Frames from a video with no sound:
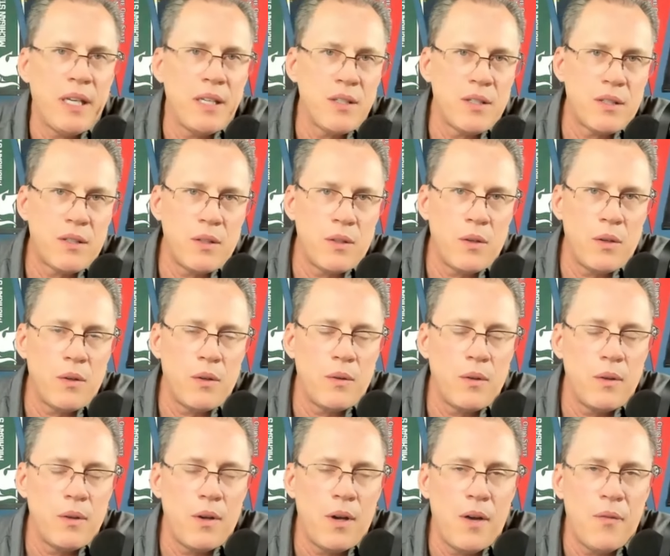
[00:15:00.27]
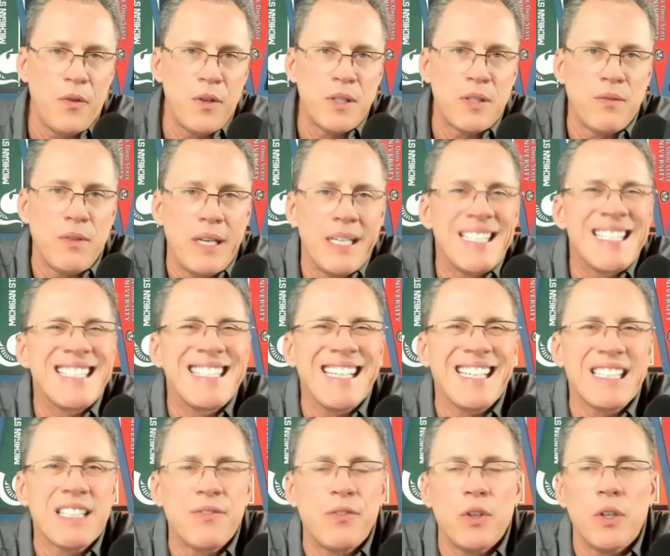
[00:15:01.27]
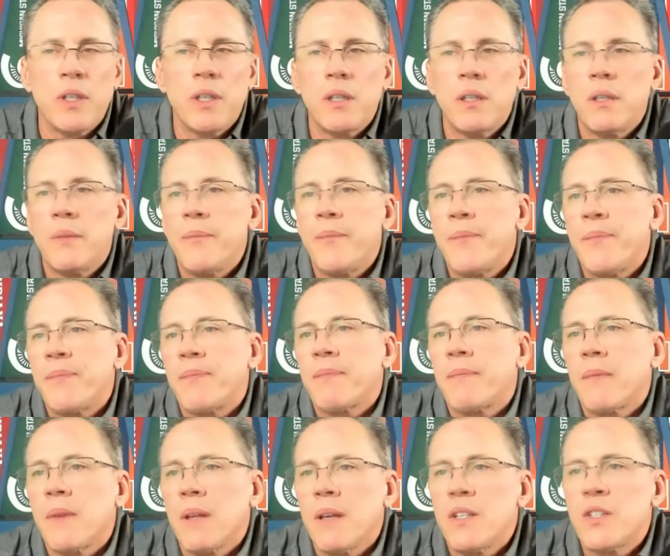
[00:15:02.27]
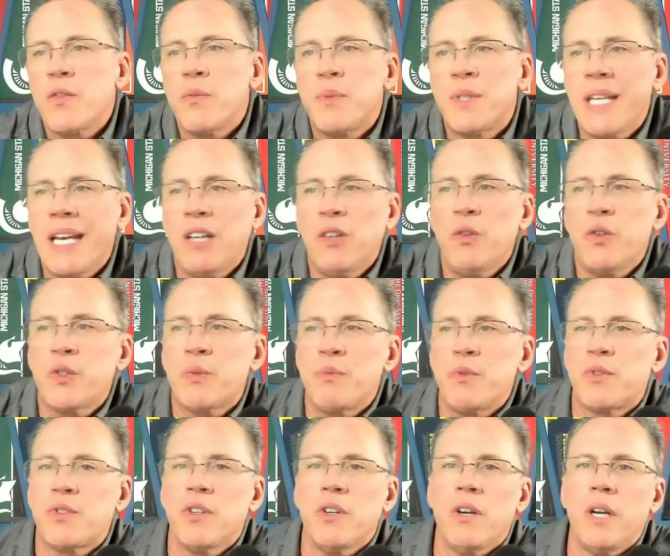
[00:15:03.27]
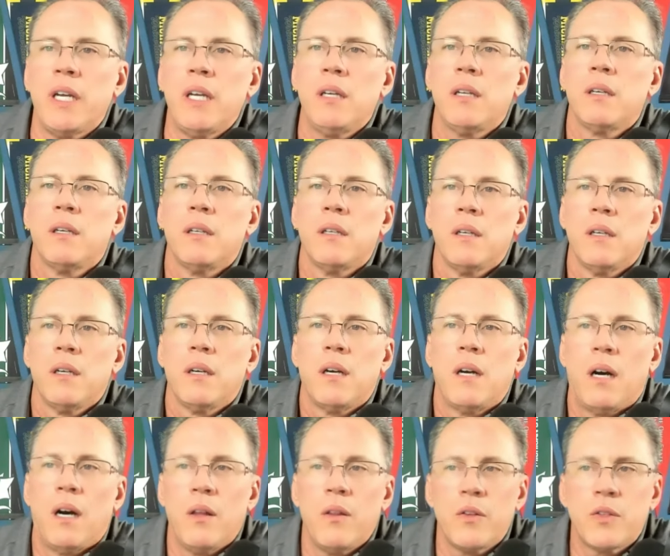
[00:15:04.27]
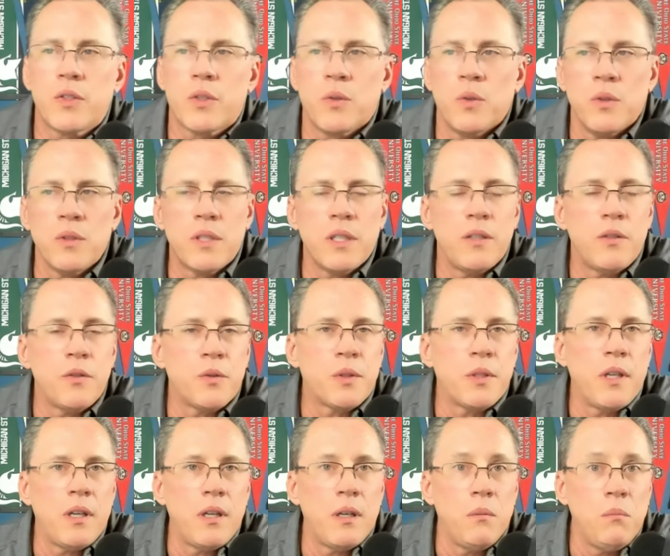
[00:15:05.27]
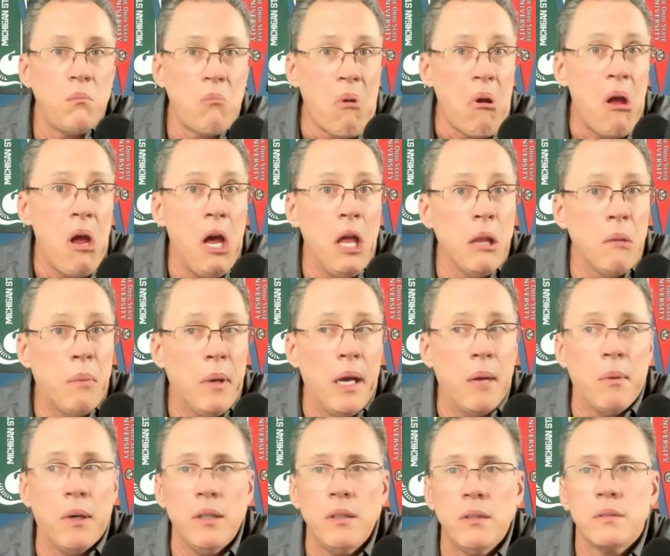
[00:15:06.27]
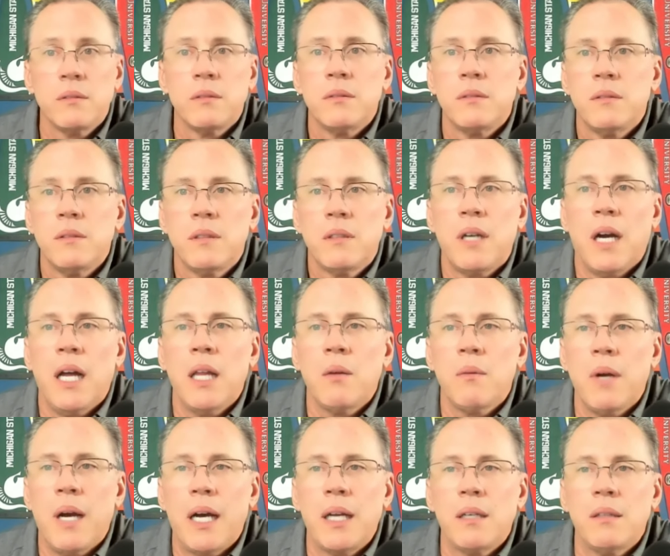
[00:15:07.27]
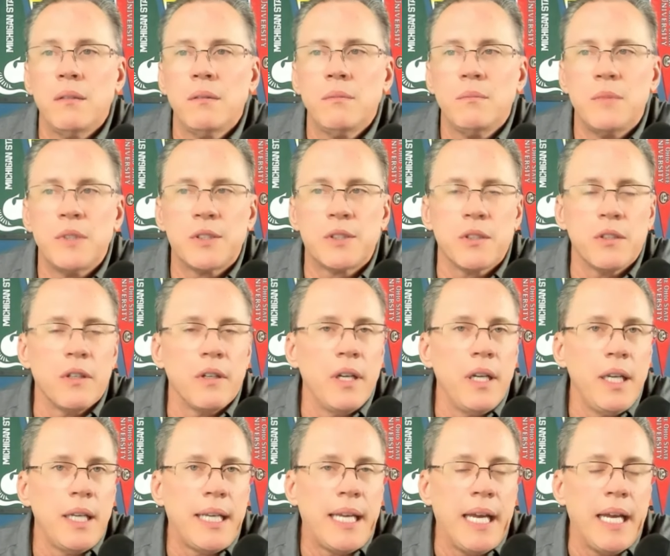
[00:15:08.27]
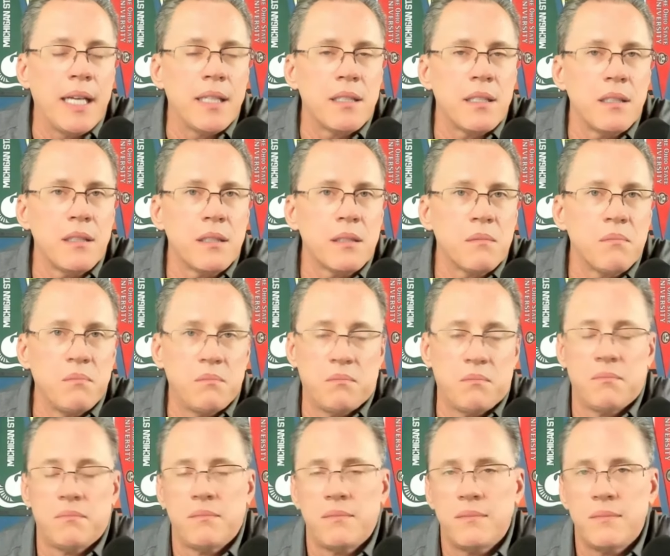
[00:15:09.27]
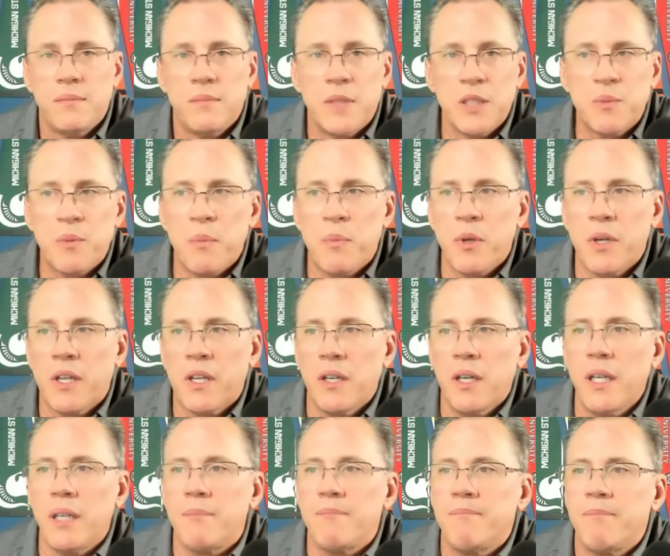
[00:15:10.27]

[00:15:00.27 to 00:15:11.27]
as the offensive line. He's 6 foot. He's from St. Louis, Missouri. Other schools interested in him? Alabama, Colorado, Missouri, Kansas. Must be pretty good.